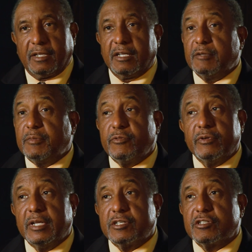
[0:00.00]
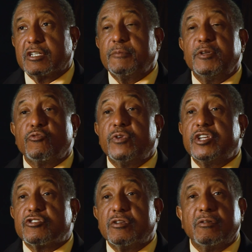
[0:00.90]
It could be religious, it could be
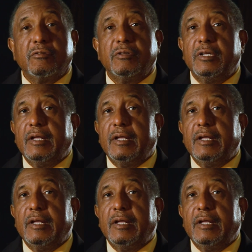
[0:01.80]
regional,